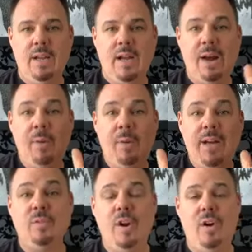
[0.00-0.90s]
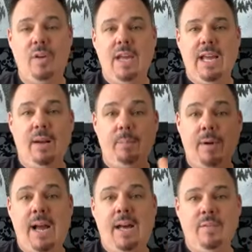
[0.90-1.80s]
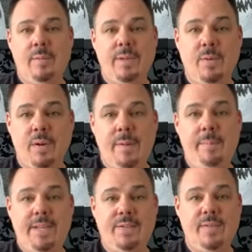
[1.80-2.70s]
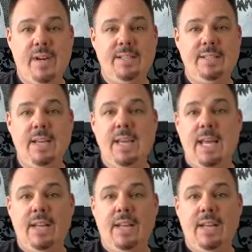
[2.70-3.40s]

I watched him grow, and I'm proud of him. He's one of my best friends.